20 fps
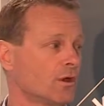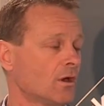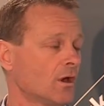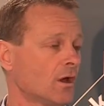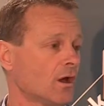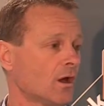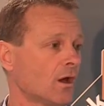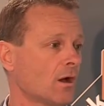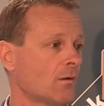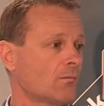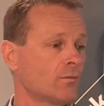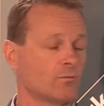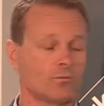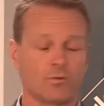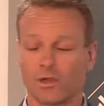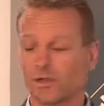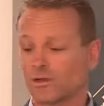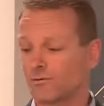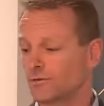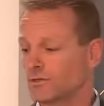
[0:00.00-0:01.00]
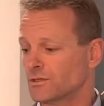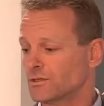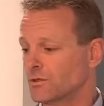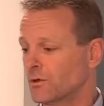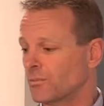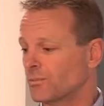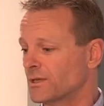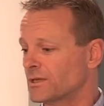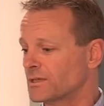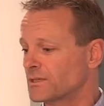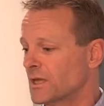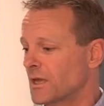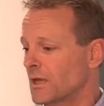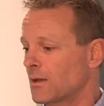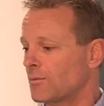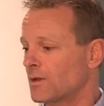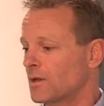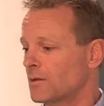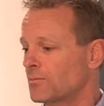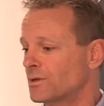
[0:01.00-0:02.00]
um, relevant topics there,
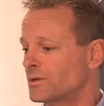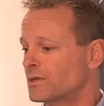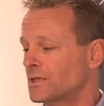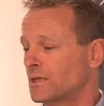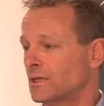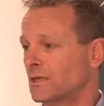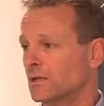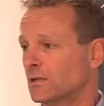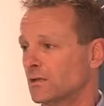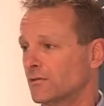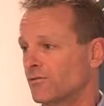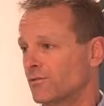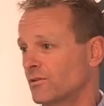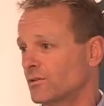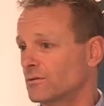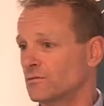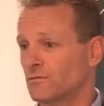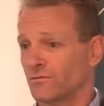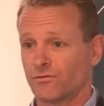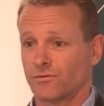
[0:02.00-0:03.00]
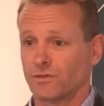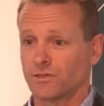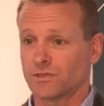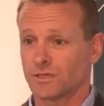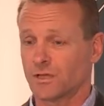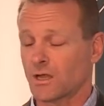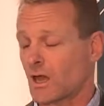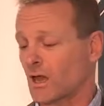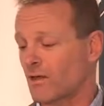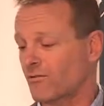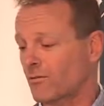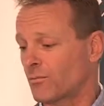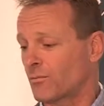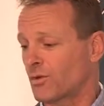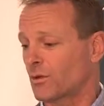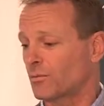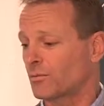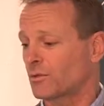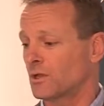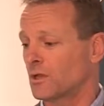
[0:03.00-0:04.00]
but in particular for, for today, for
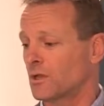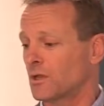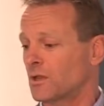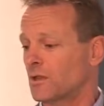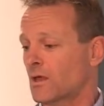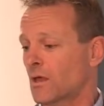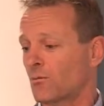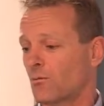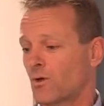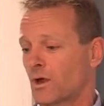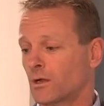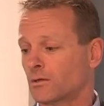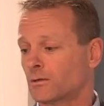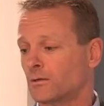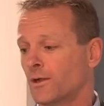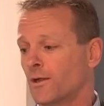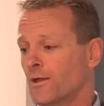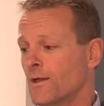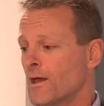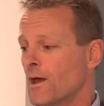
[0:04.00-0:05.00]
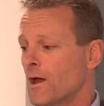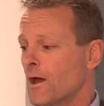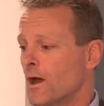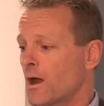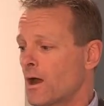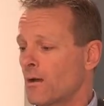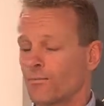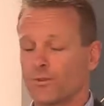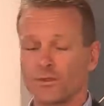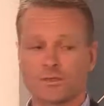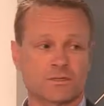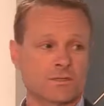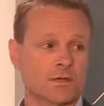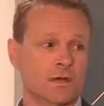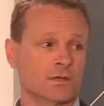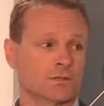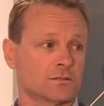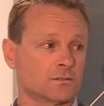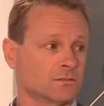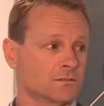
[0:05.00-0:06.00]
people here, that one um, that
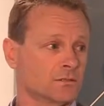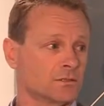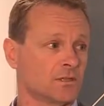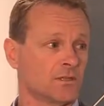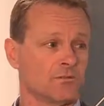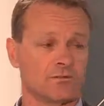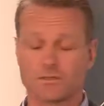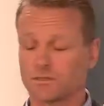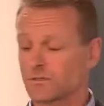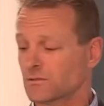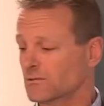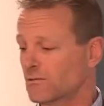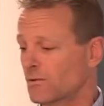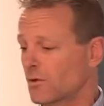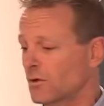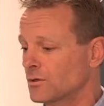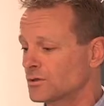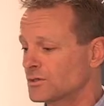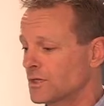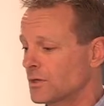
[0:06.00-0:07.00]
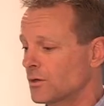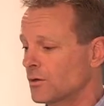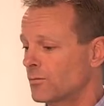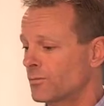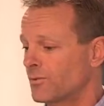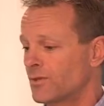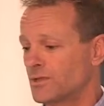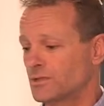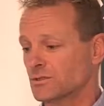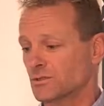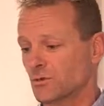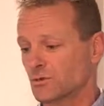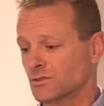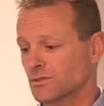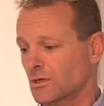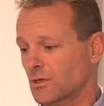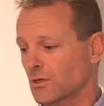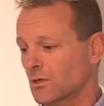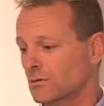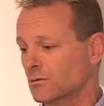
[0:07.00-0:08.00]
Doug delivers for OzHelp, there's
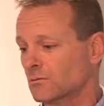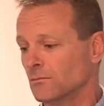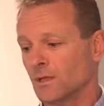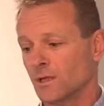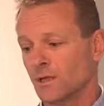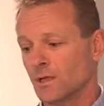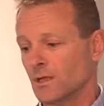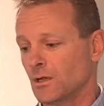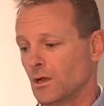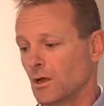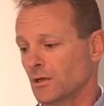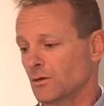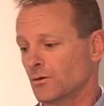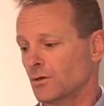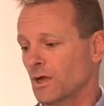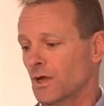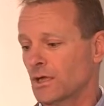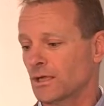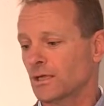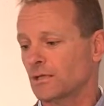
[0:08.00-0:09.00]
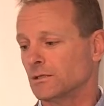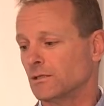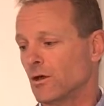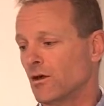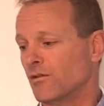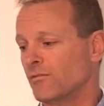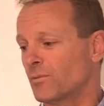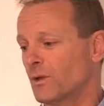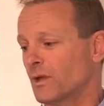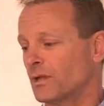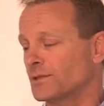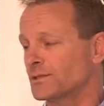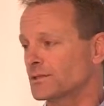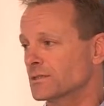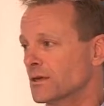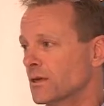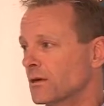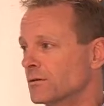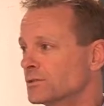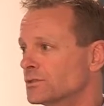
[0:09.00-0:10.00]
also, you know, creating a life balance
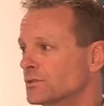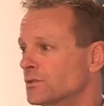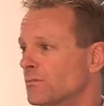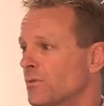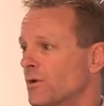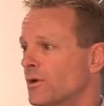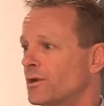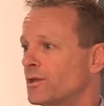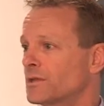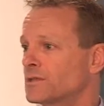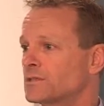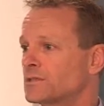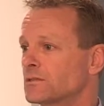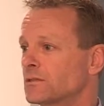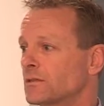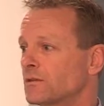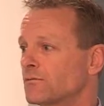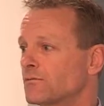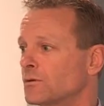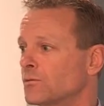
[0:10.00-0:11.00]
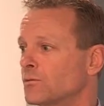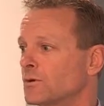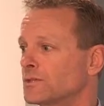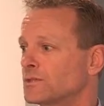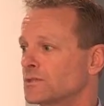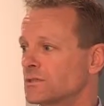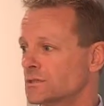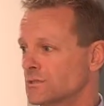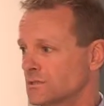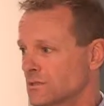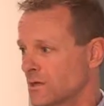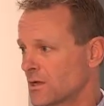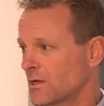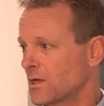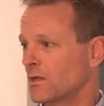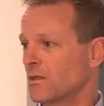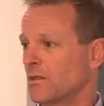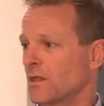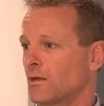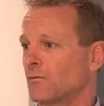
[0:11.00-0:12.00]
culture by Nick Stephen, which is
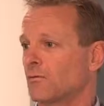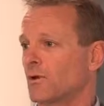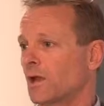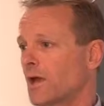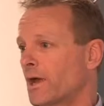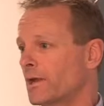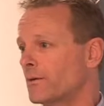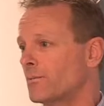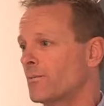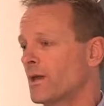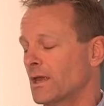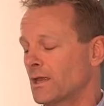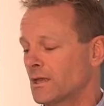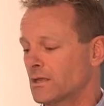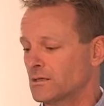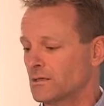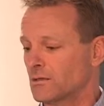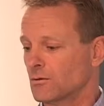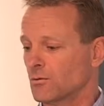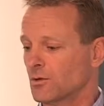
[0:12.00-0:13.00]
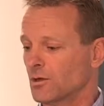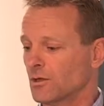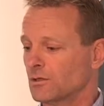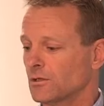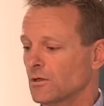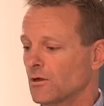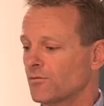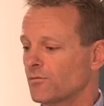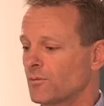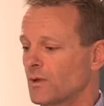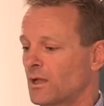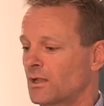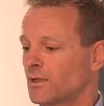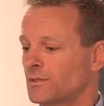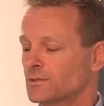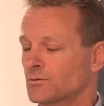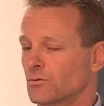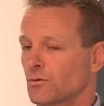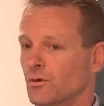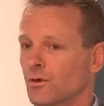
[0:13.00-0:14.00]
then related back into the work-life
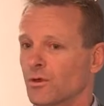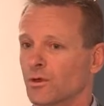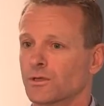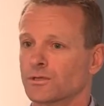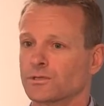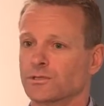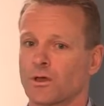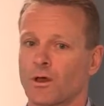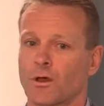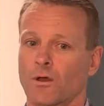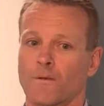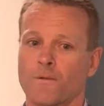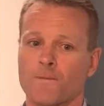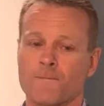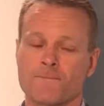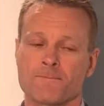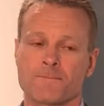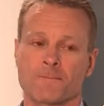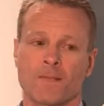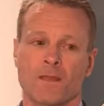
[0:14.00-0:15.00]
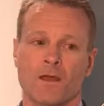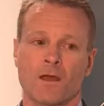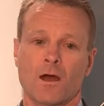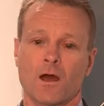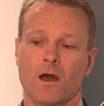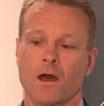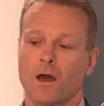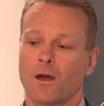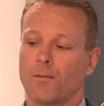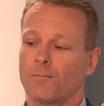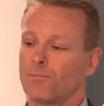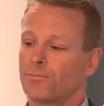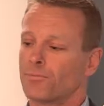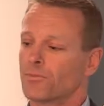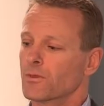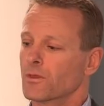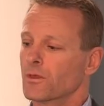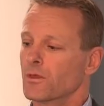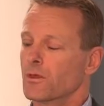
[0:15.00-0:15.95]
balance work. So um,